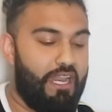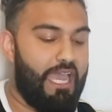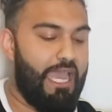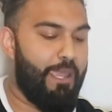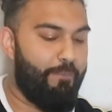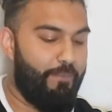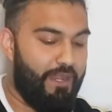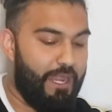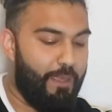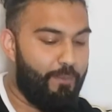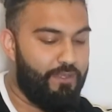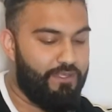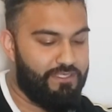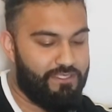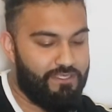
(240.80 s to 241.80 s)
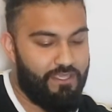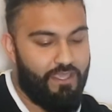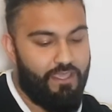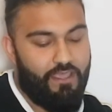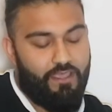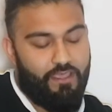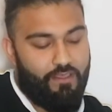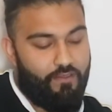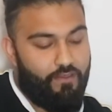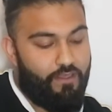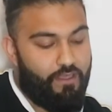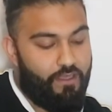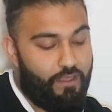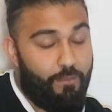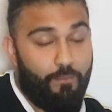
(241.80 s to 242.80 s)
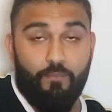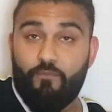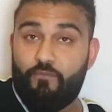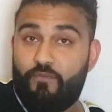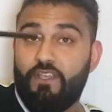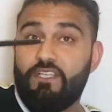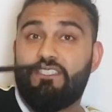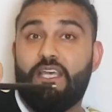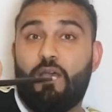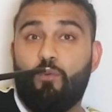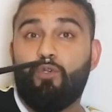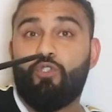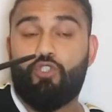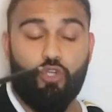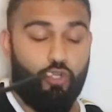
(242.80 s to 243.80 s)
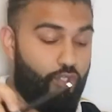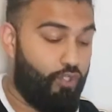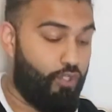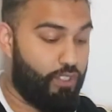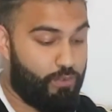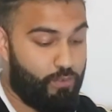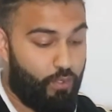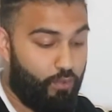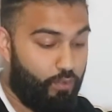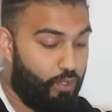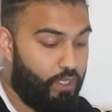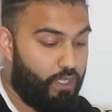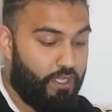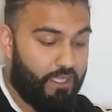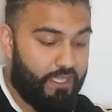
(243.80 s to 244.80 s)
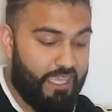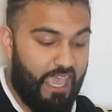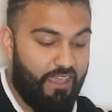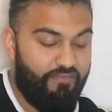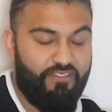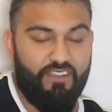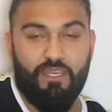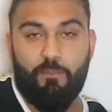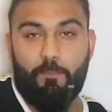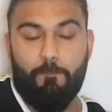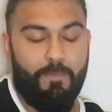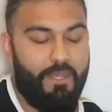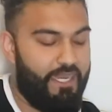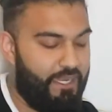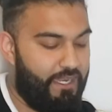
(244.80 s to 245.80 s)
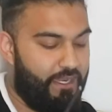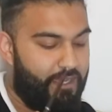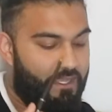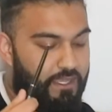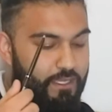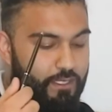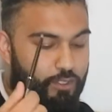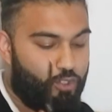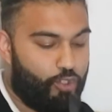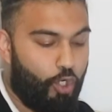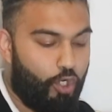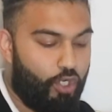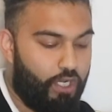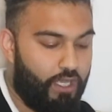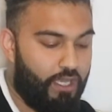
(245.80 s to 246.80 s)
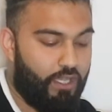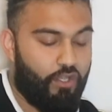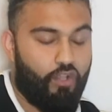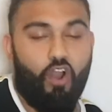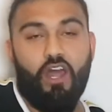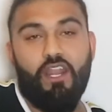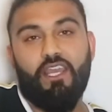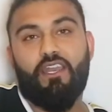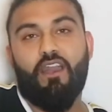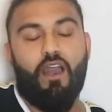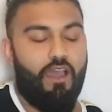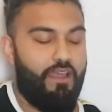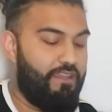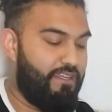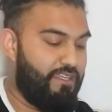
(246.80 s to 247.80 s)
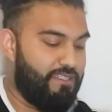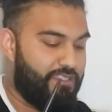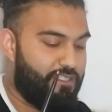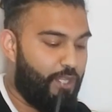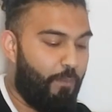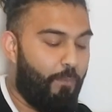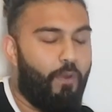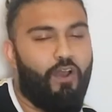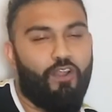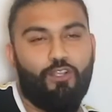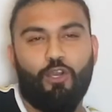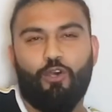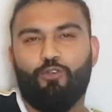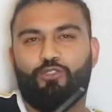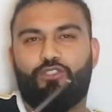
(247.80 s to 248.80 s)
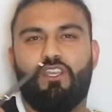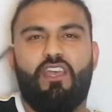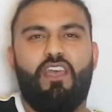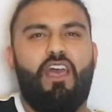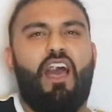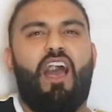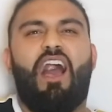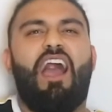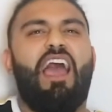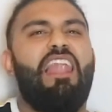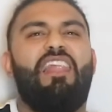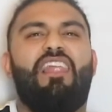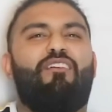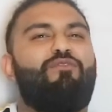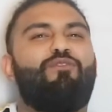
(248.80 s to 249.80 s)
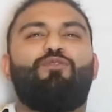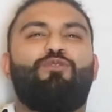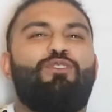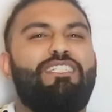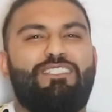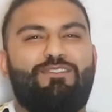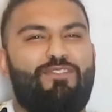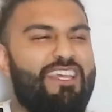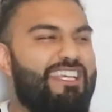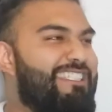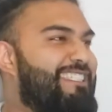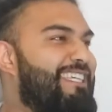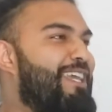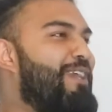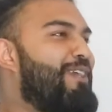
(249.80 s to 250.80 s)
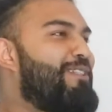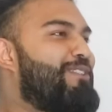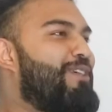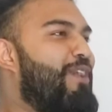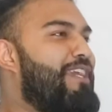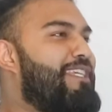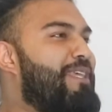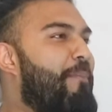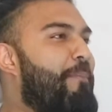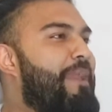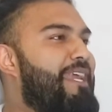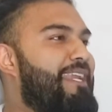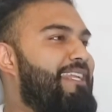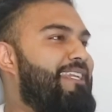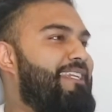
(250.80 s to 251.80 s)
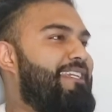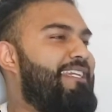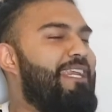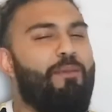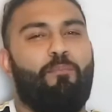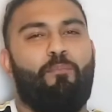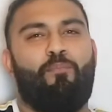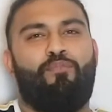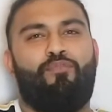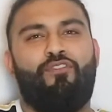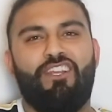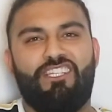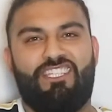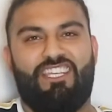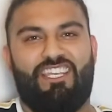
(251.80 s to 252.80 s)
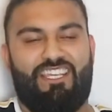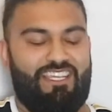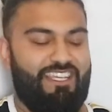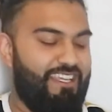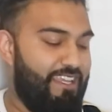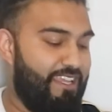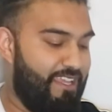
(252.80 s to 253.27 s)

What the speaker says: lime, lemons, things that will shock you as well: caffeine, mint, chocolate, garlic, onions, tomatoes. I love all these things, so it's a bit depressing.